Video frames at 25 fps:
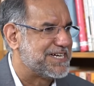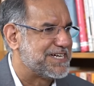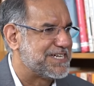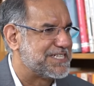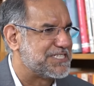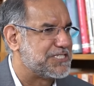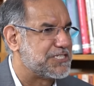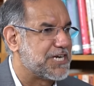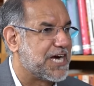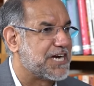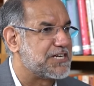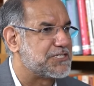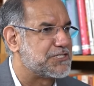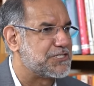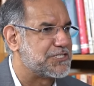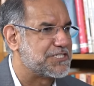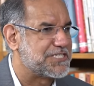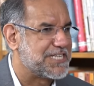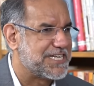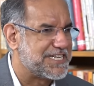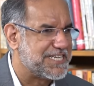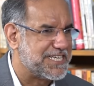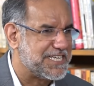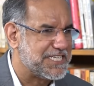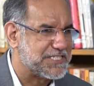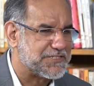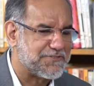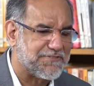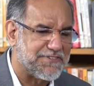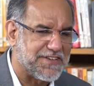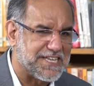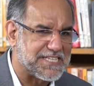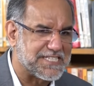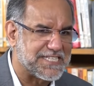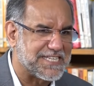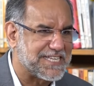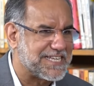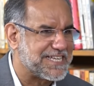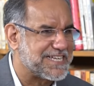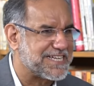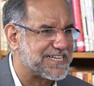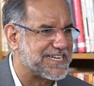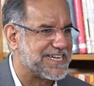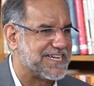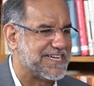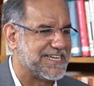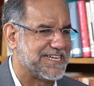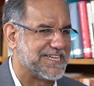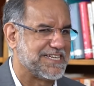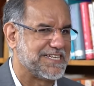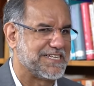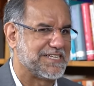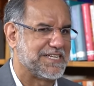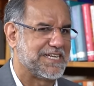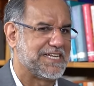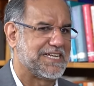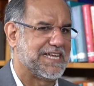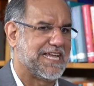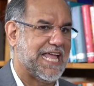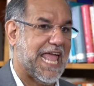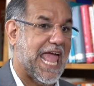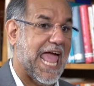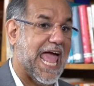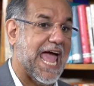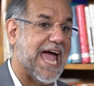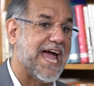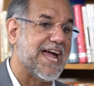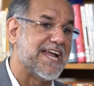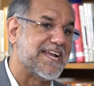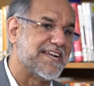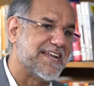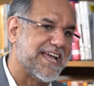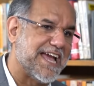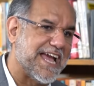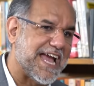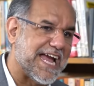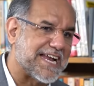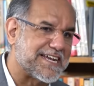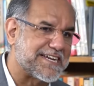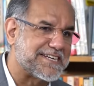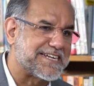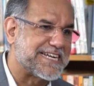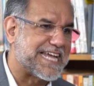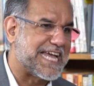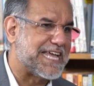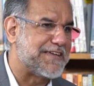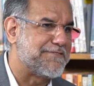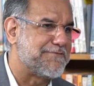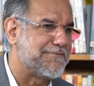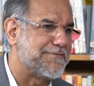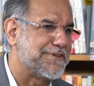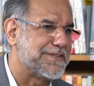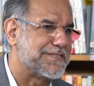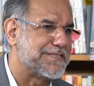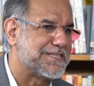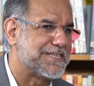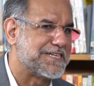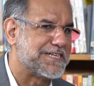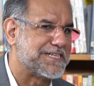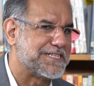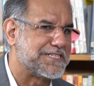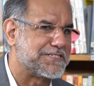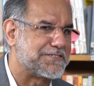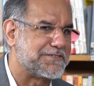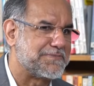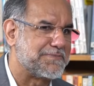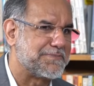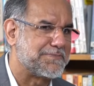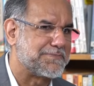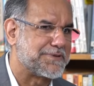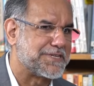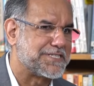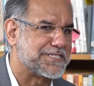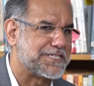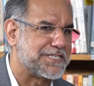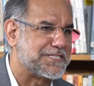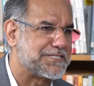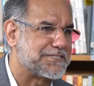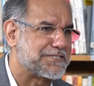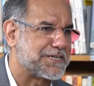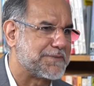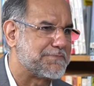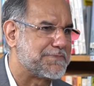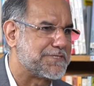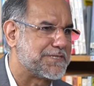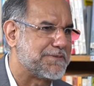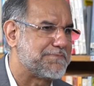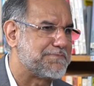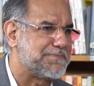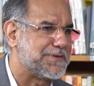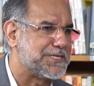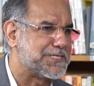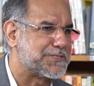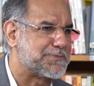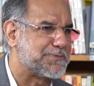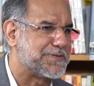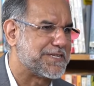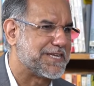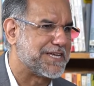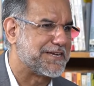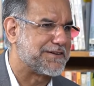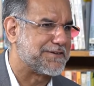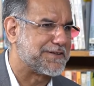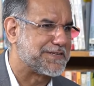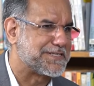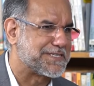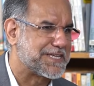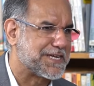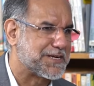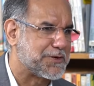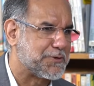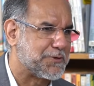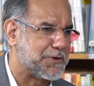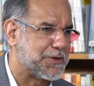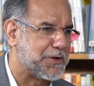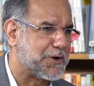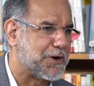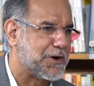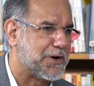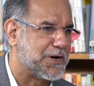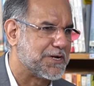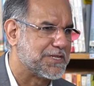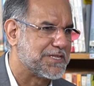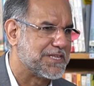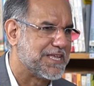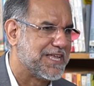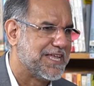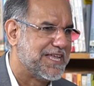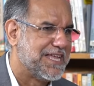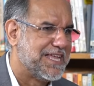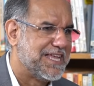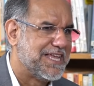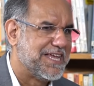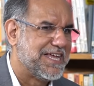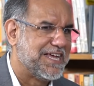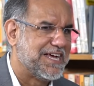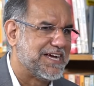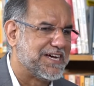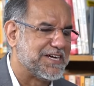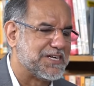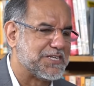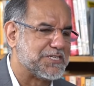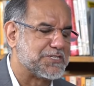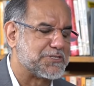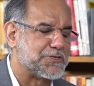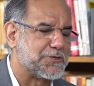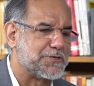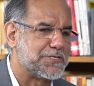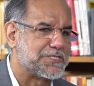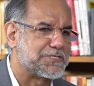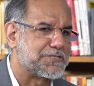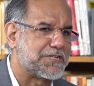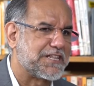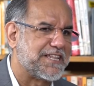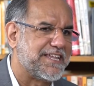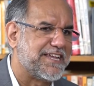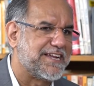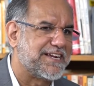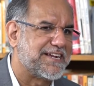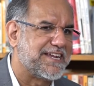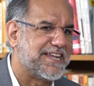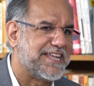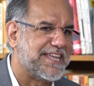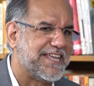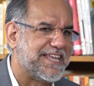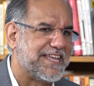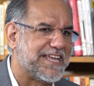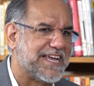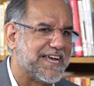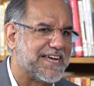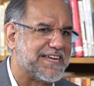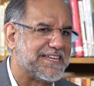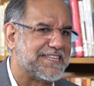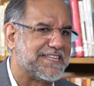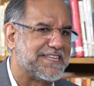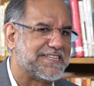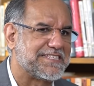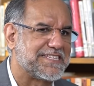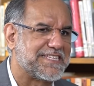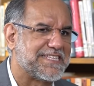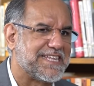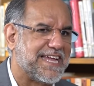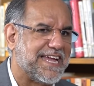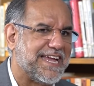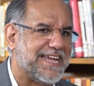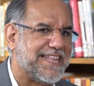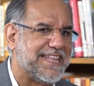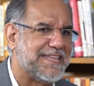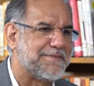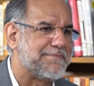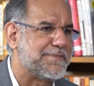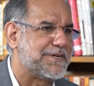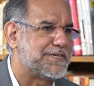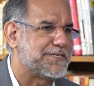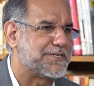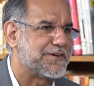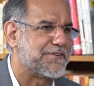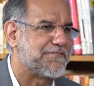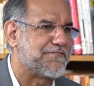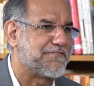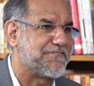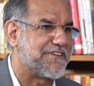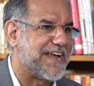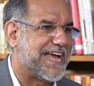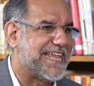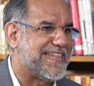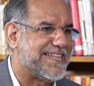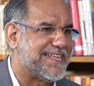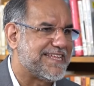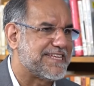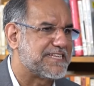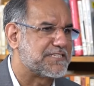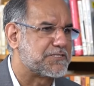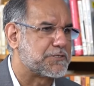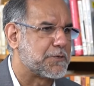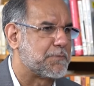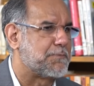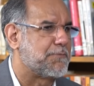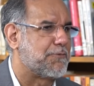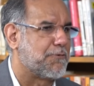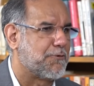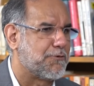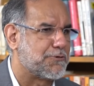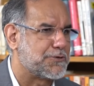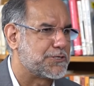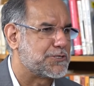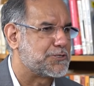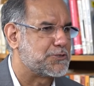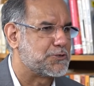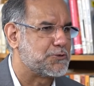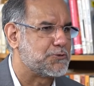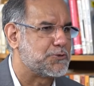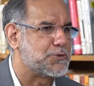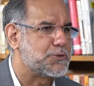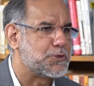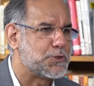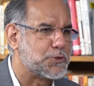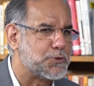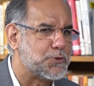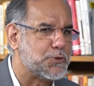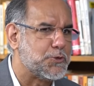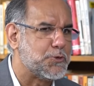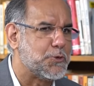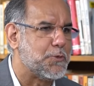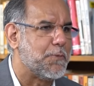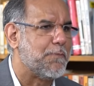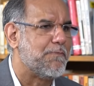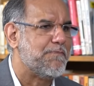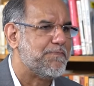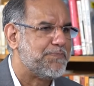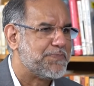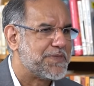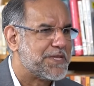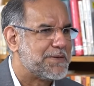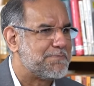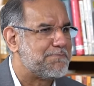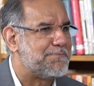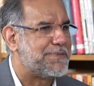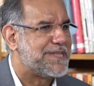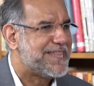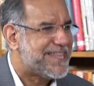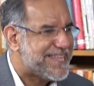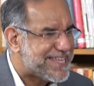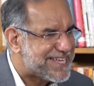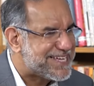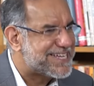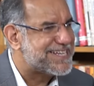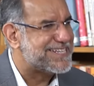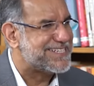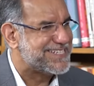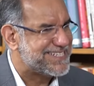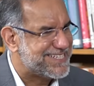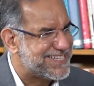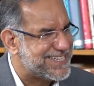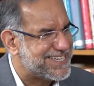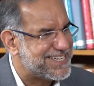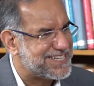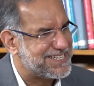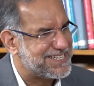charges that he's facing, and at a time when President Trump's impeachment hearings are going on. So it's clearly there's an element of rallying support to two beleaguered